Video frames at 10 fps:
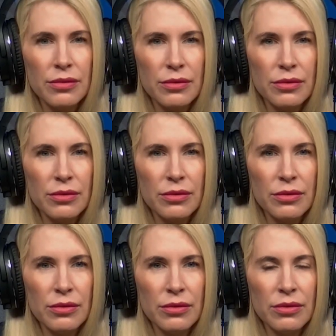
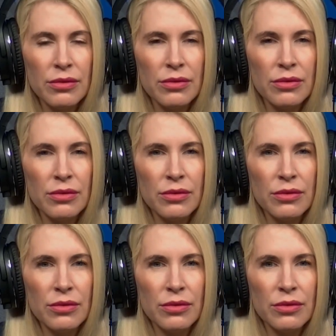
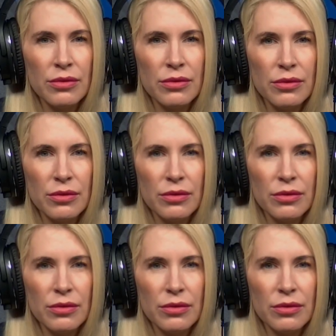[no speech]